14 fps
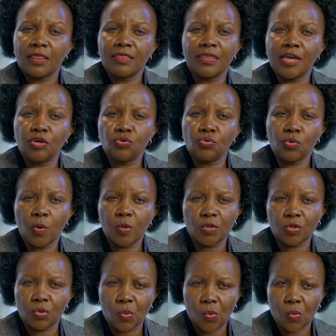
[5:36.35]
they do not
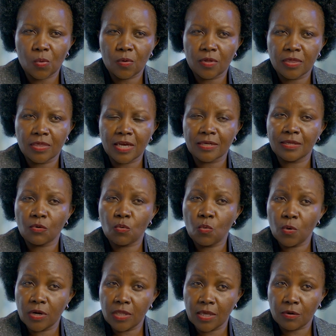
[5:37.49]
know that
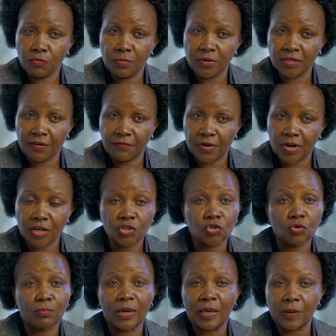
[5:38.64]
what they could be suffering is
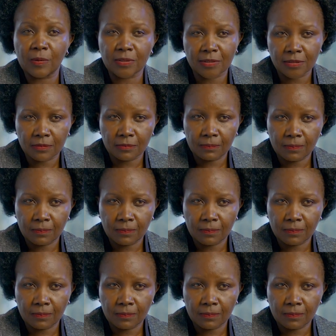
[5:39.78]
tuberculosis.